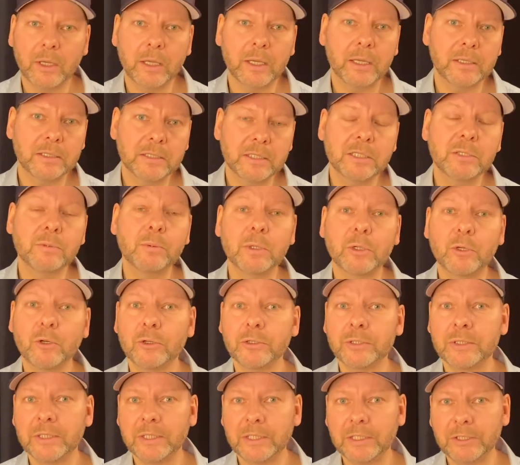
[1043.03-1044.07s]
And this will
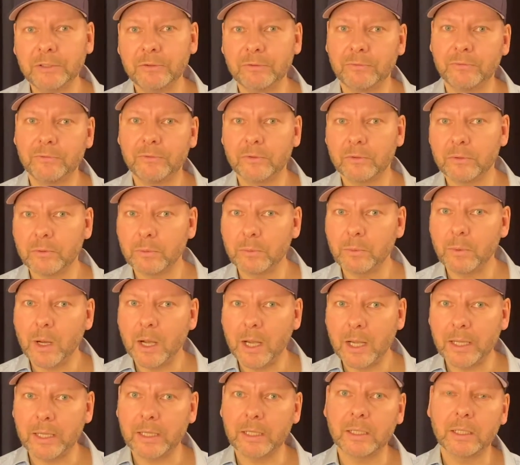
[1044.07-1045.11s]
continue for a
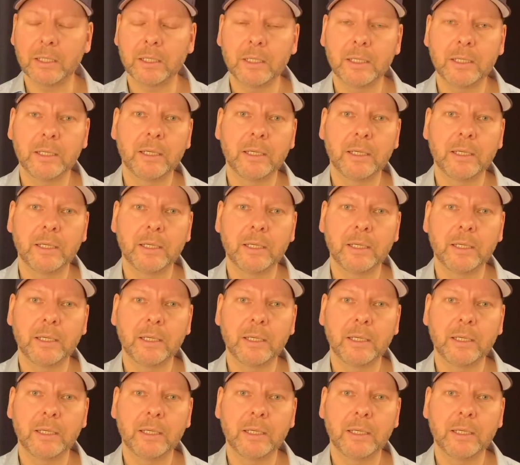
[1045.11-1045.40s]
while.